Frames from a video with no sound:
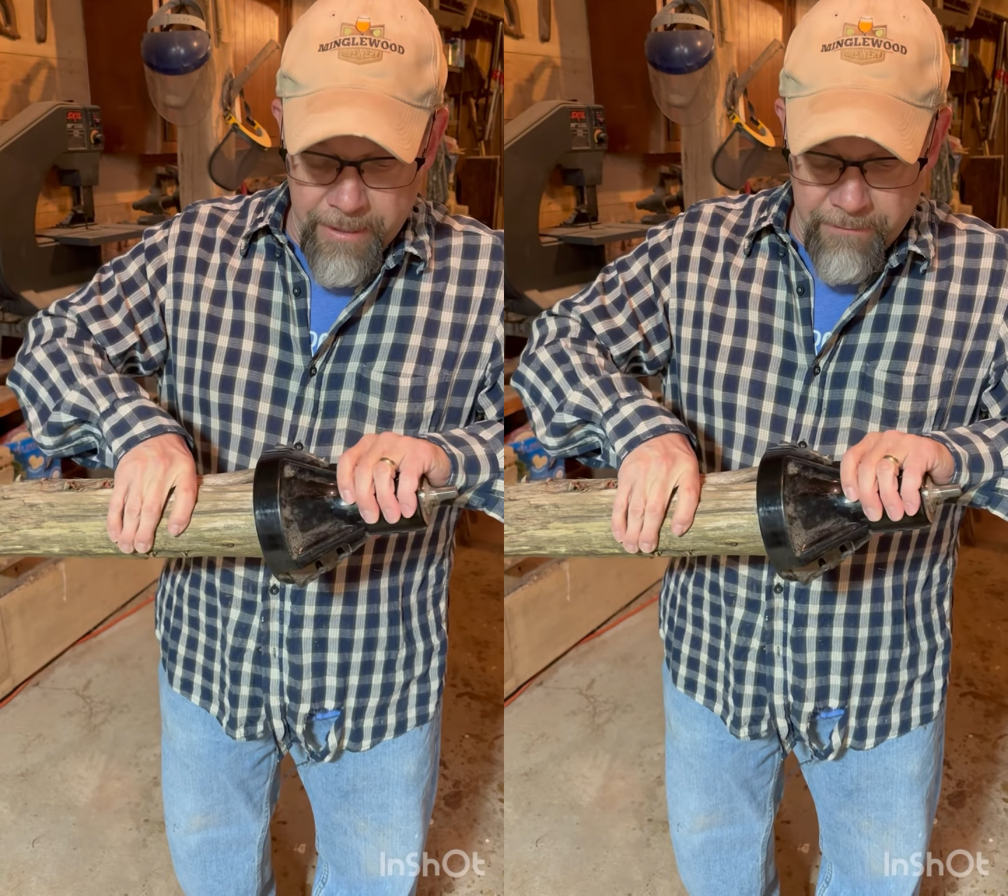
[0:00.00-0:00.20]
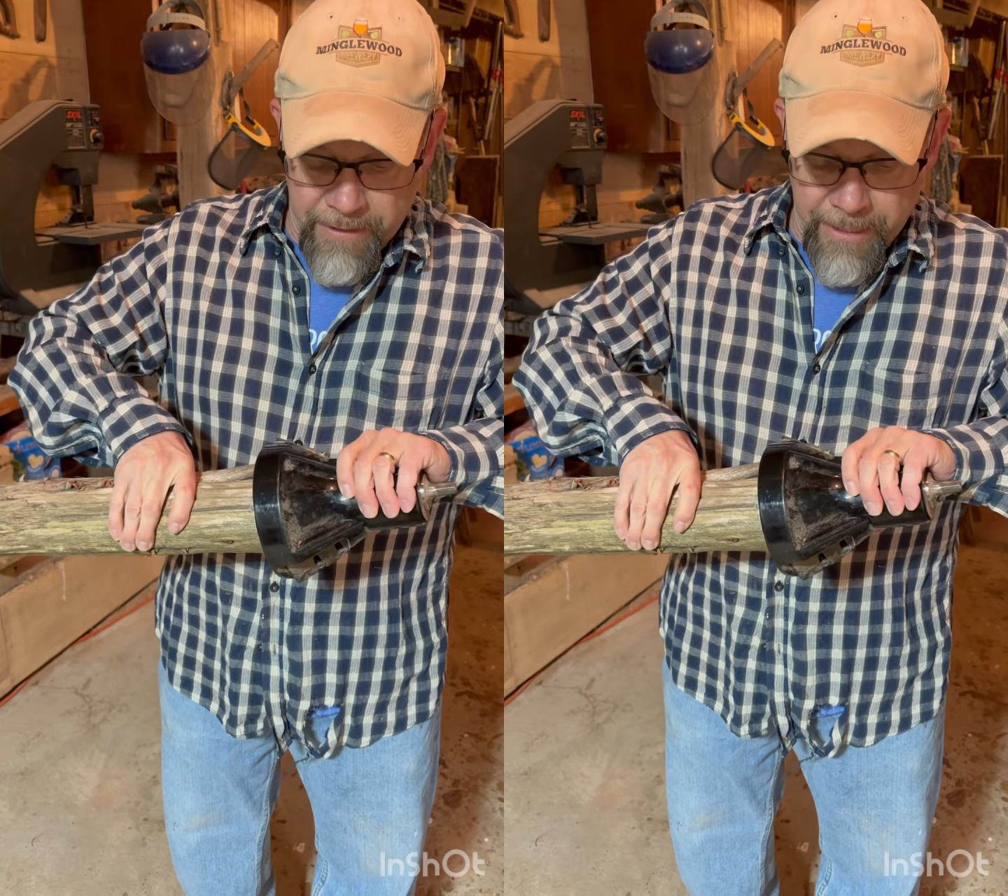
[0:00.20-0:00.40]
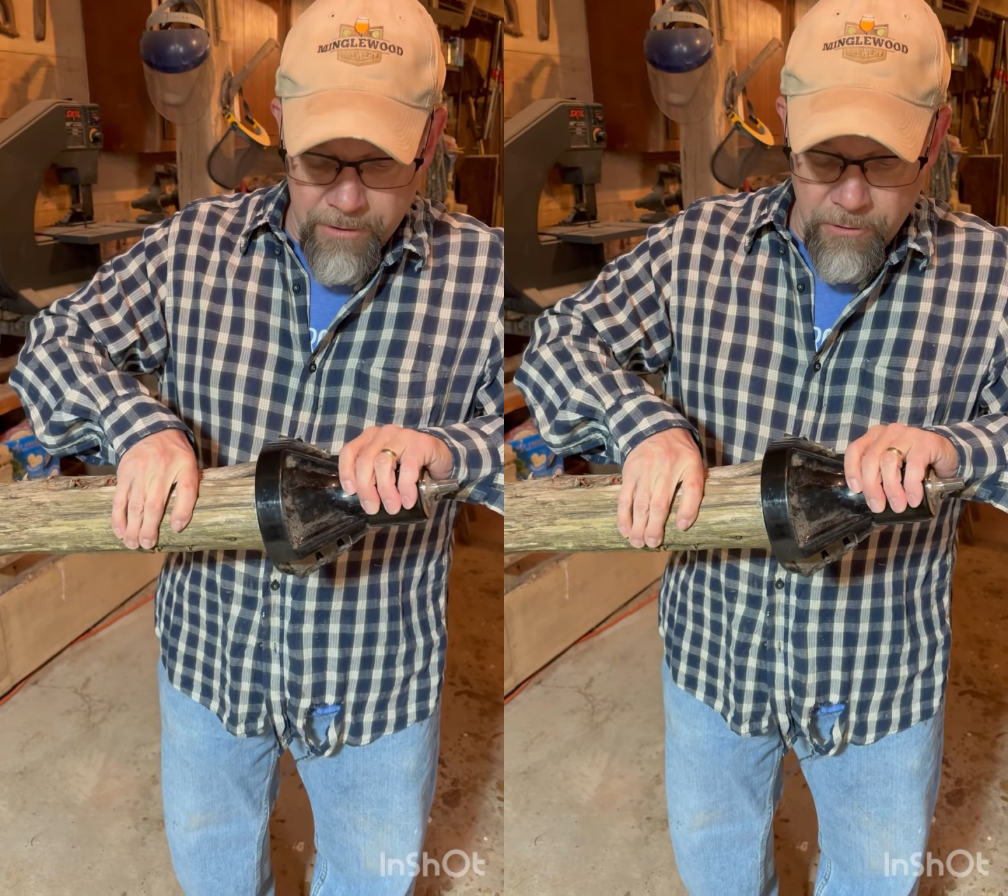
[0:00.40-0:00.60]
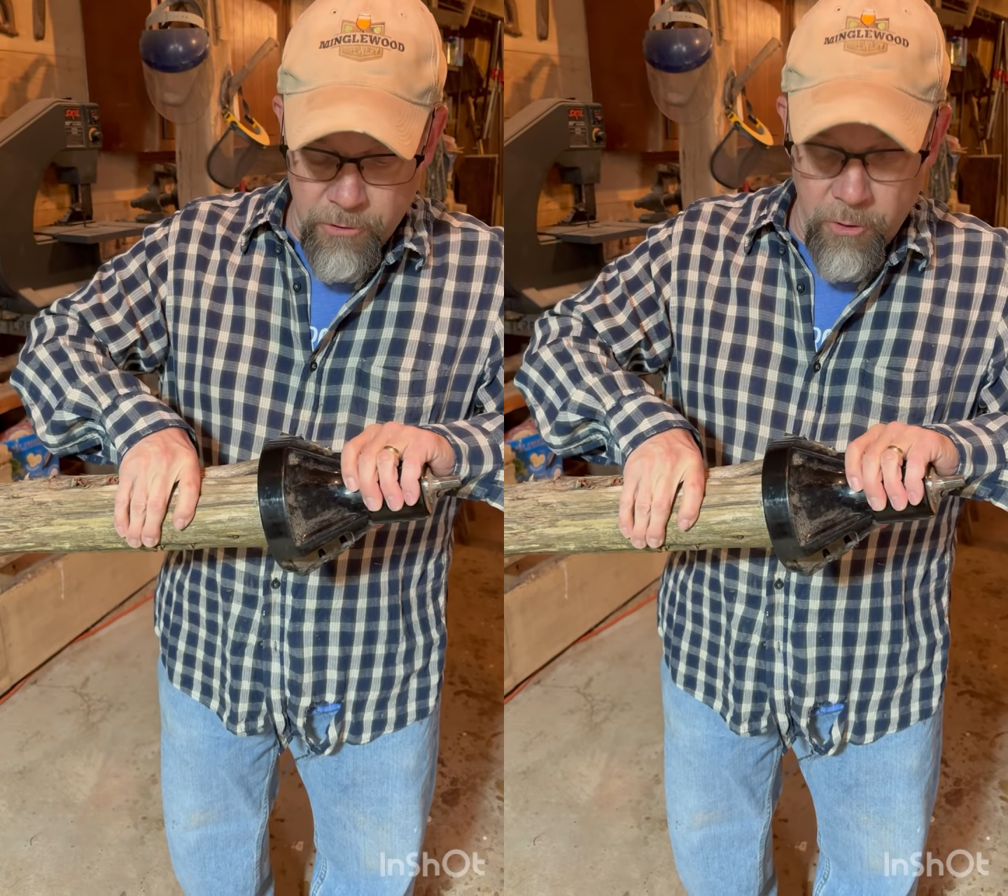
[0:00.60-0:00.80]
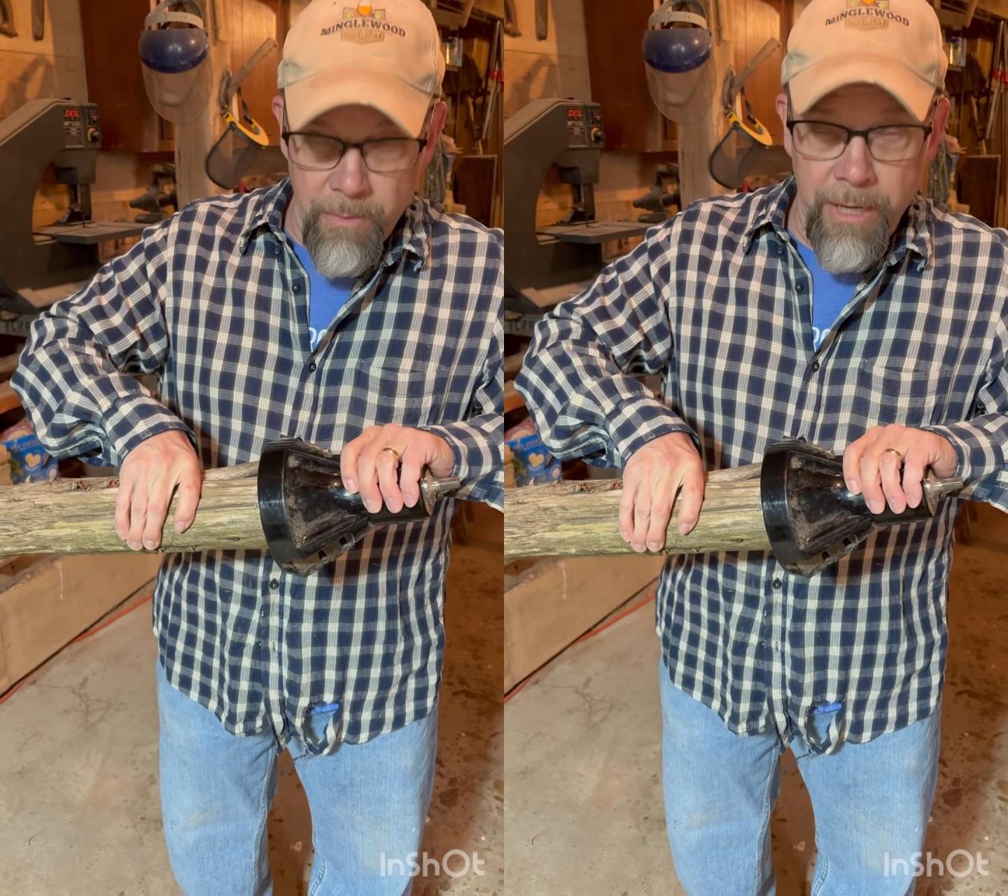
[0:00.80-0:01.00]
it catches
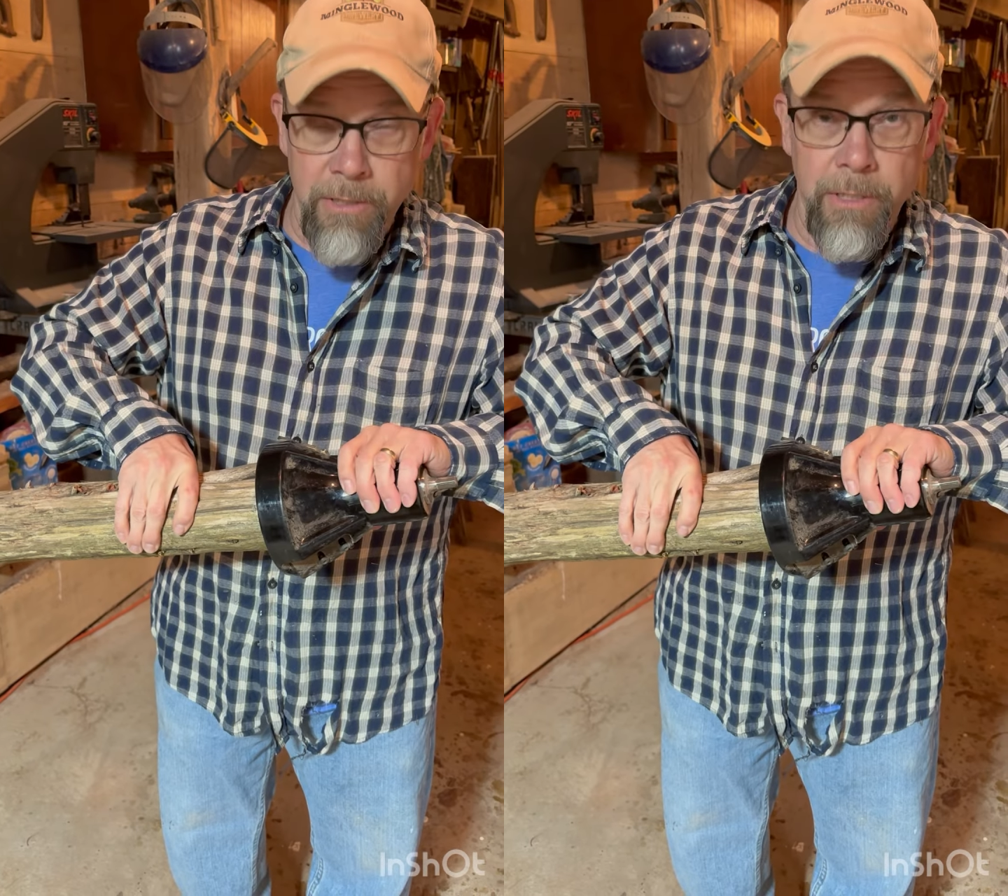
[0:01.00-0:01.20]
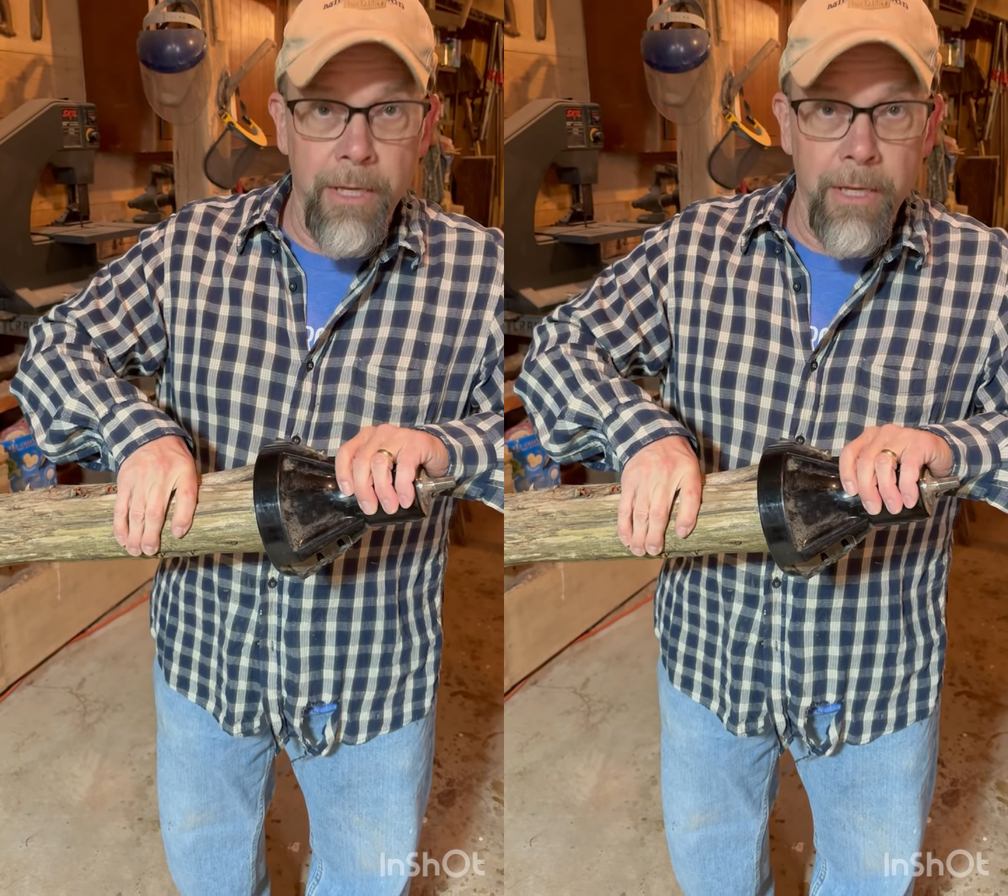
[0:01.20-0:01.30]
too much,